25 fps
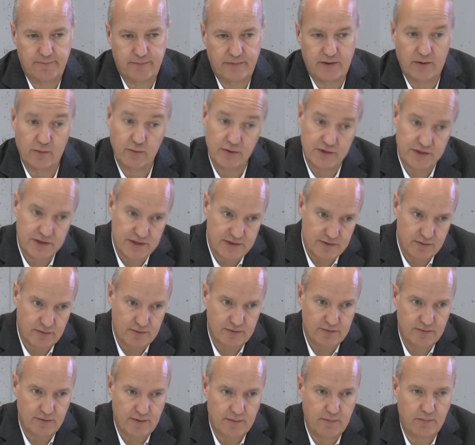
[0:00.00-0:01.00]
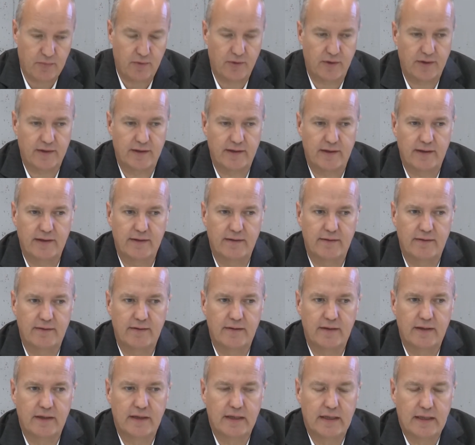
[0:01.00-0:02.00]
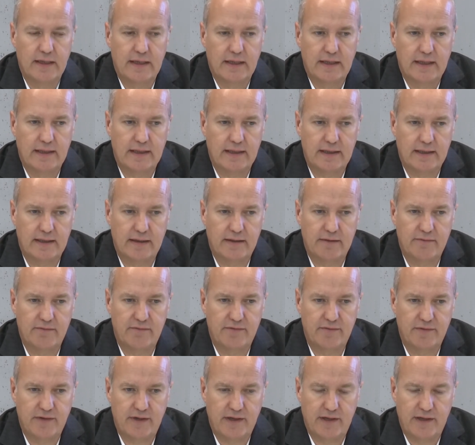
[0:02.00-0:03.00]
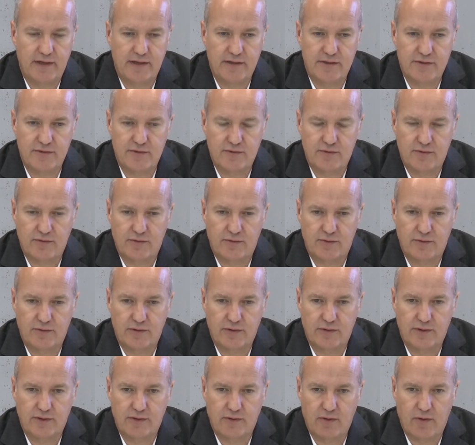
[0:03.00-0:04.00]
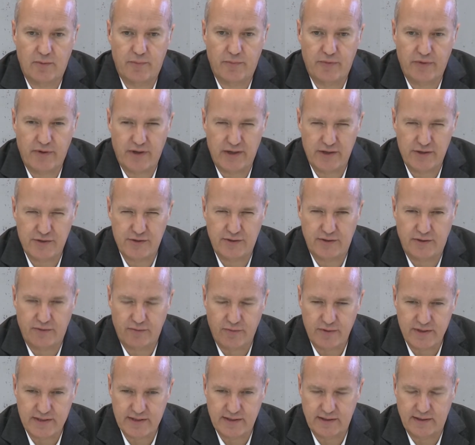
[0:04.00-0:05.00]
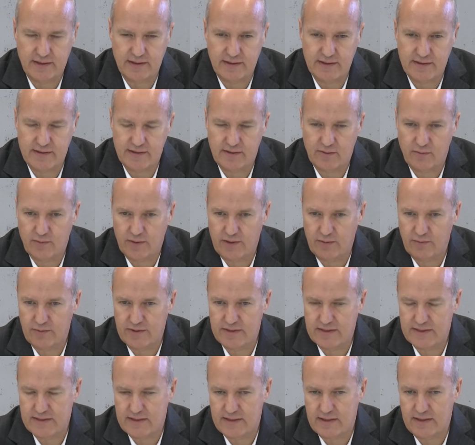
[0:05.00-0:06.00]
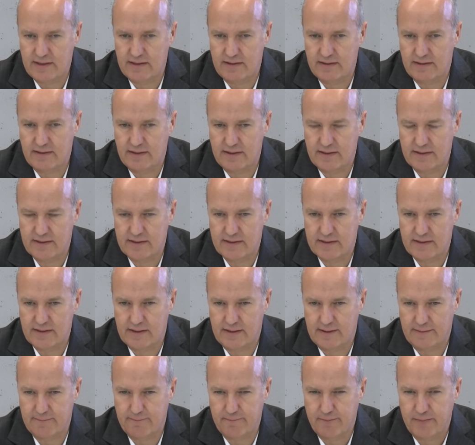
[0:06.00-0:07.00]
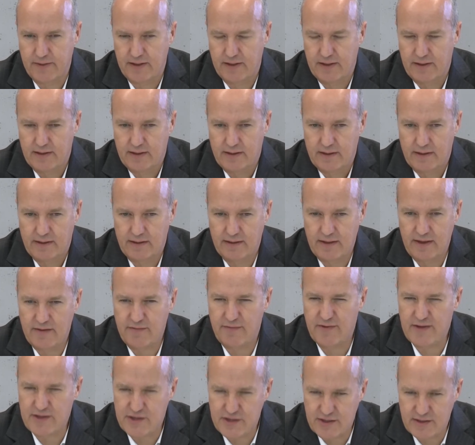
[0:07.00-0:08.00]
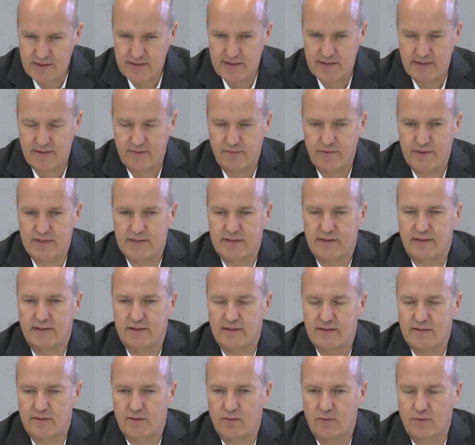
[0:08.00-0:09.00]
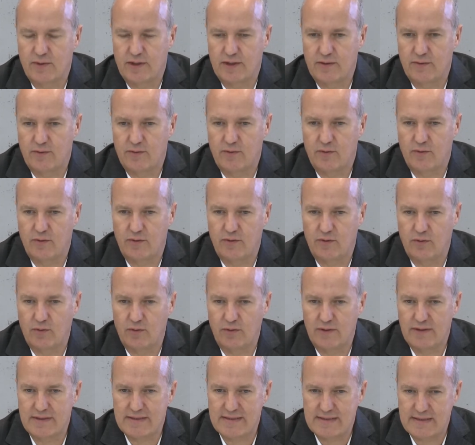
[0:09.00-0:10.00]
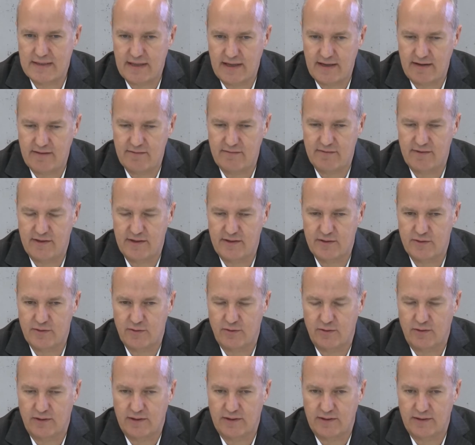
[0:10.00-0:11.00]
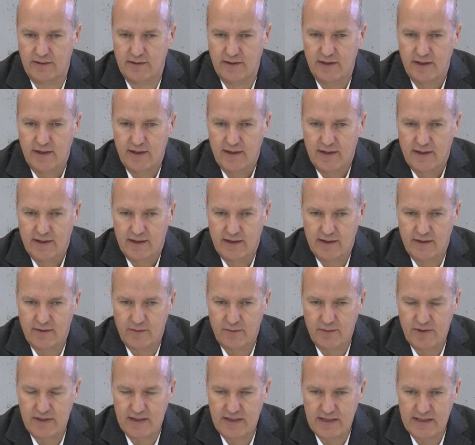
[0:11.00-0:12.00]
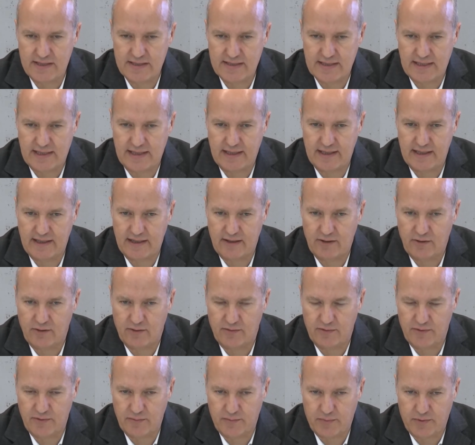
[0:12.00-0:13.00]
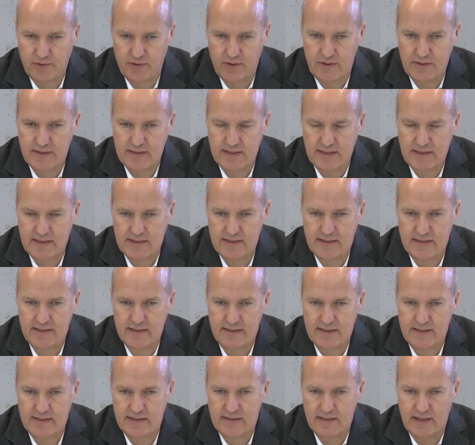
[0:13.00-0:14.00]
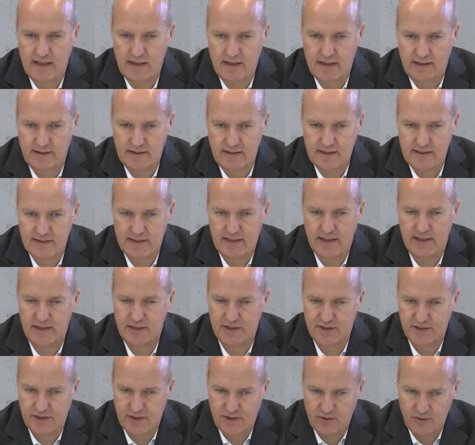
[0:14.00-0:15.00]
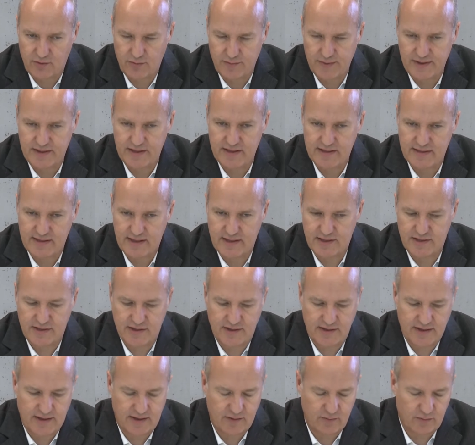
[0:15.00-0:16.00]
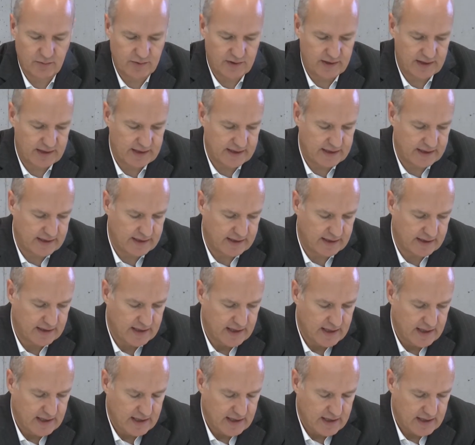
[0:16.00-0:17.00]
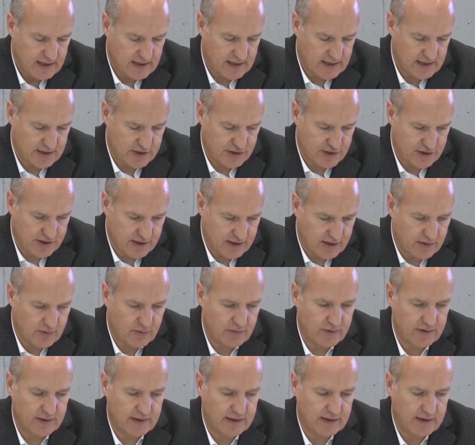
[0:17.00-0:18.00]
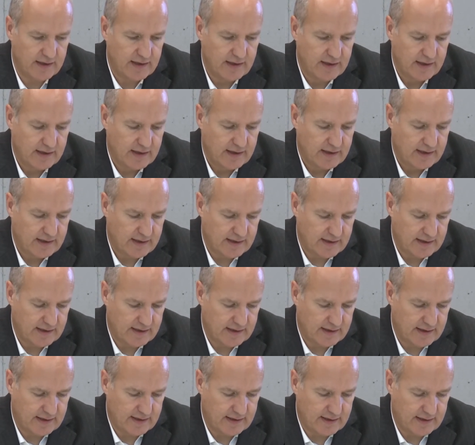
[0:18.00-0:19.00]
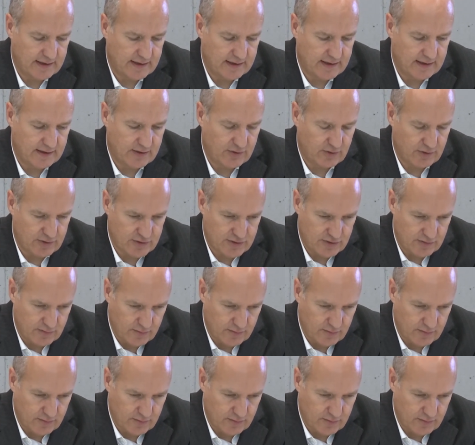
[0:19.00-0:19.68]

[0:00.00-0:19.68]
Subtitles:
which is also important, very strong operational results. So when we see these the efficiency results, so when all the savings, all the redesigning of the processes, standardization, automatization that were done are shown in the cost to